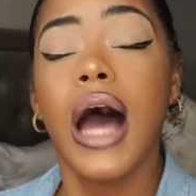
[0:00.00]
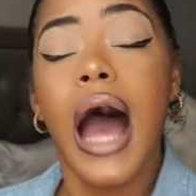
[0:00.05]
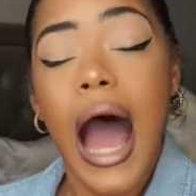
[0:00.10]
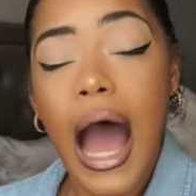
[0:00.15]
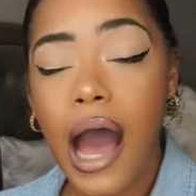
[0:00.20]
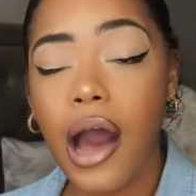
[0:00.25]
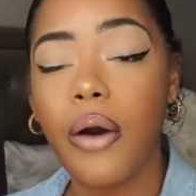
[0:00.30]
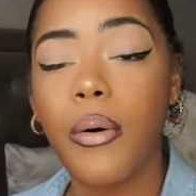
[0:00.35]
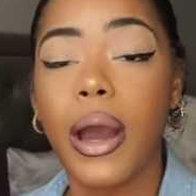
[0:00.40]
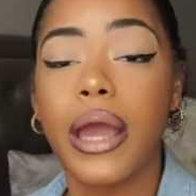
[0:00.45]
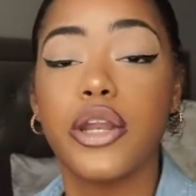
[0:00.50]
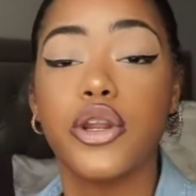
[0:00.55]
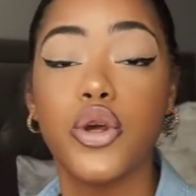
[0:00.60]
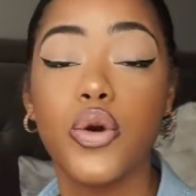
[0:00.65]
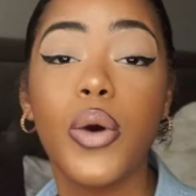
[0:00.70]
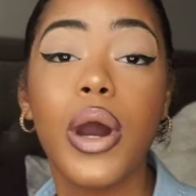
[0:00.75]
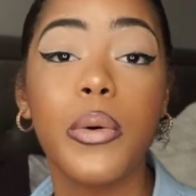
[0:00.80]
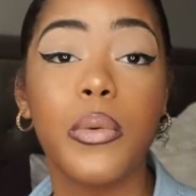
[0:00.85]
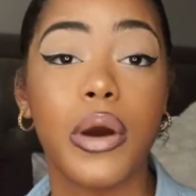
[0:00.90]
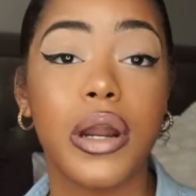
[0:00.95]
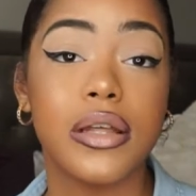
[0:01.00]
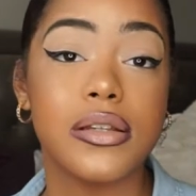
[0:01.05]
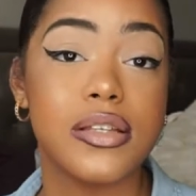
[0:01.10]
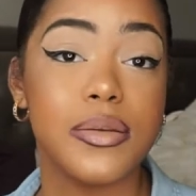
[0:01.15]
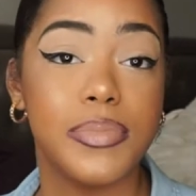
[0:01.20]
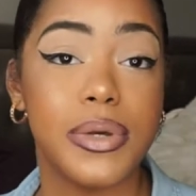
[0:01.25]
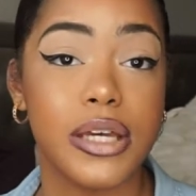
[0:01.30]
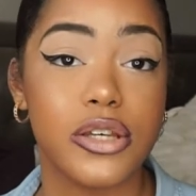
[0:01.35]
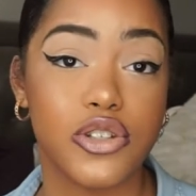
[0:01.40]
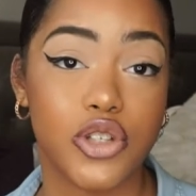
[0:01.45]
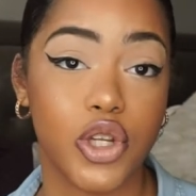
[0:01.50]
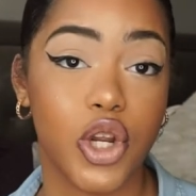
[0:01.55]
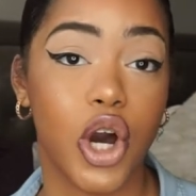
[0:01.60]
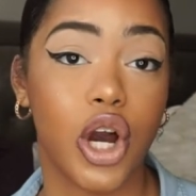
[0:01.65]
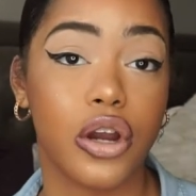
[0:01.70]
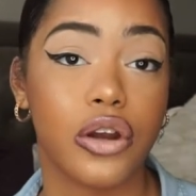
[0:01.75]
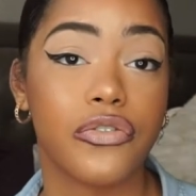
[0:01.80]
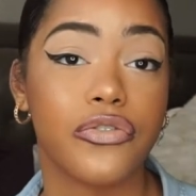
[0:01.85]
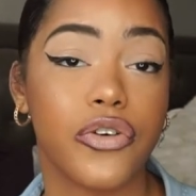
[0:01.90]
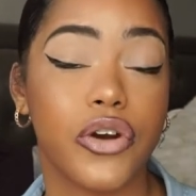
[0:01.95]
how I knew I wanted to be a
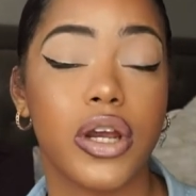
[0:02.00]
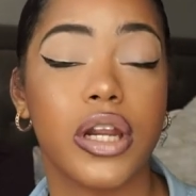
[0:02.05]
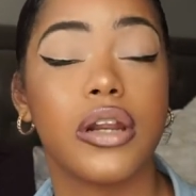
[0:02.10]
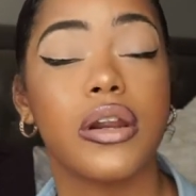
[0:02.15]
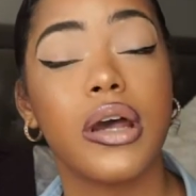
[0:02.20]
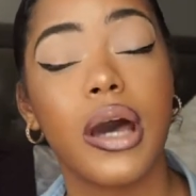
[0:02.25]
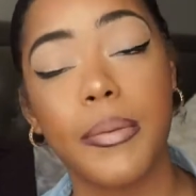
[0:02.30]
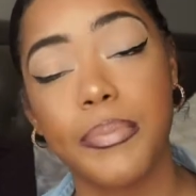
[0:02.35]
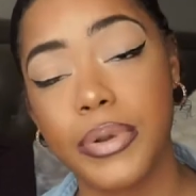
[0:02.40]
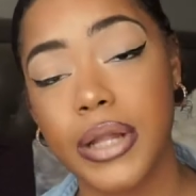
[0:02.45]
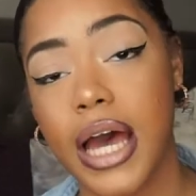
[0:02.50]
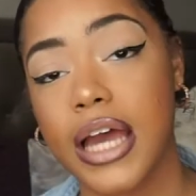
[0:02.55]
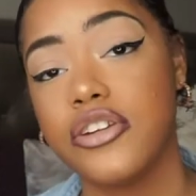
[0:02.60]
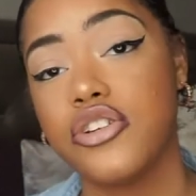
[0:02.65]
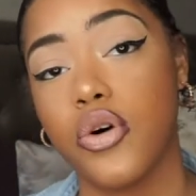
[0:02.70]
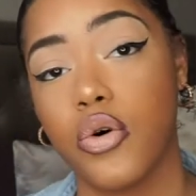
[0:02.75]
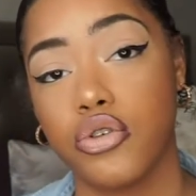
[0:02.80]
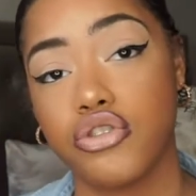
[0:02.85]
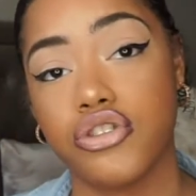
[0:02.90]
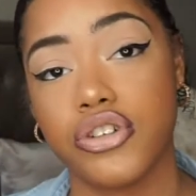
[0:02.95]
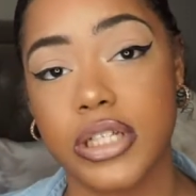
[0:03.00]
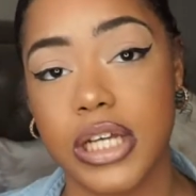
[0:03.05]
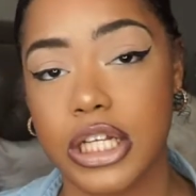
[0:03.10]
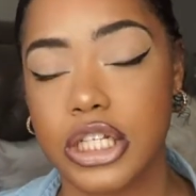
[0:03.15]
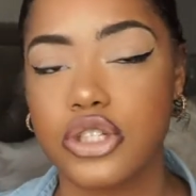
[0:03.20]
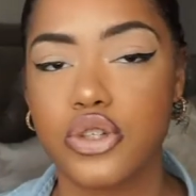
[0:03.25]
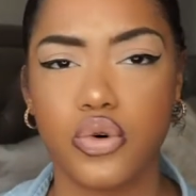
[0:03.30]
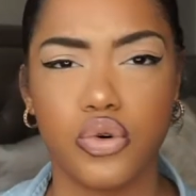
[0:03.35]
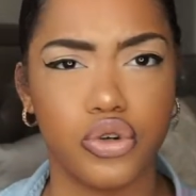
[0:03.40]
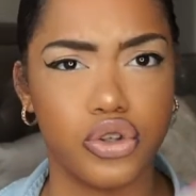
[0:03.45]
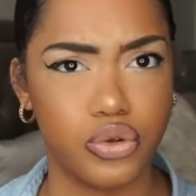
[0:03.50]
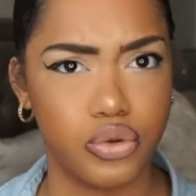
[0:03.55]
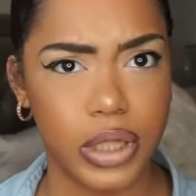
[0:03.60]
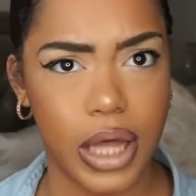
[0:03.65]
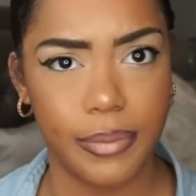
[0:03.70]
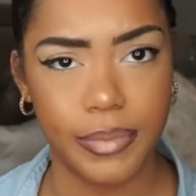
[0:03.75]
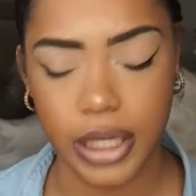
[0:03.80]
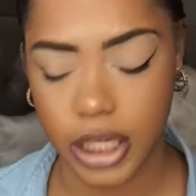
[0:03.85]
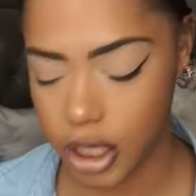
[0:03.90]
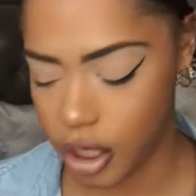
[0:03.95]
sonographer and applied to ultrasound school you
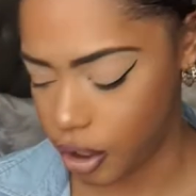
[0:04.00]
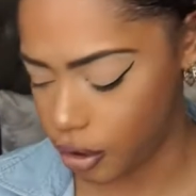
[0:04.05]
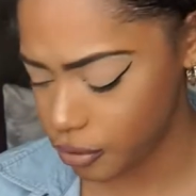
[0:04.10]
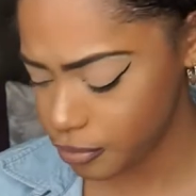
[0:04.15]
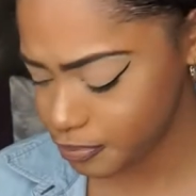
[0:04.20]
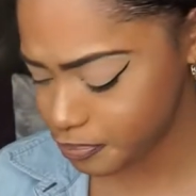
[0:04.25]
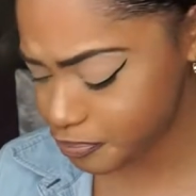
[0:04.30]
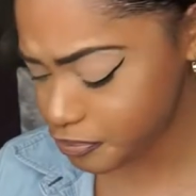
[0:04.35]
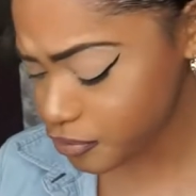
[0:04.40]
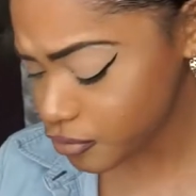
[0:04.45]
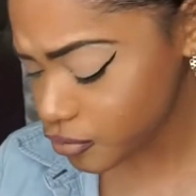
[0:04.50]
let me know